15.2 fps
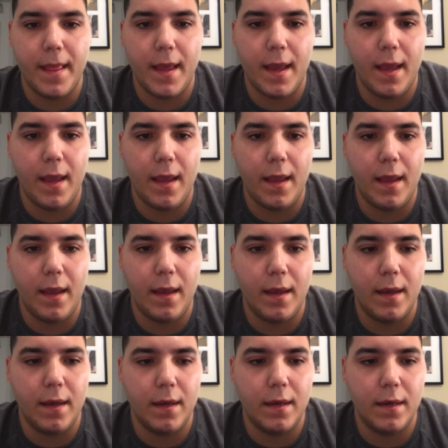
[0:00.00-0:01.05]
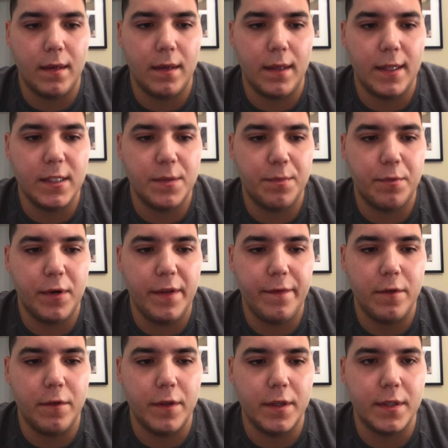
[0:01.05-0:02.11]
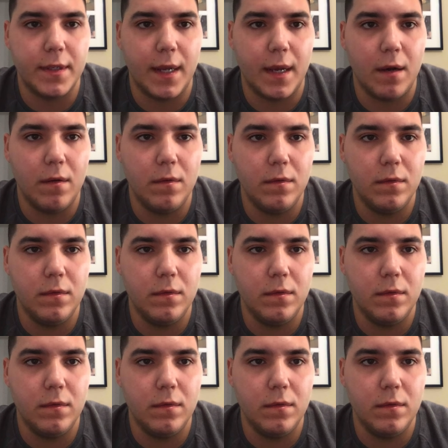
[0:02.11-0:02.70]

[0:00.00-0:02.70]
And let's preview this now.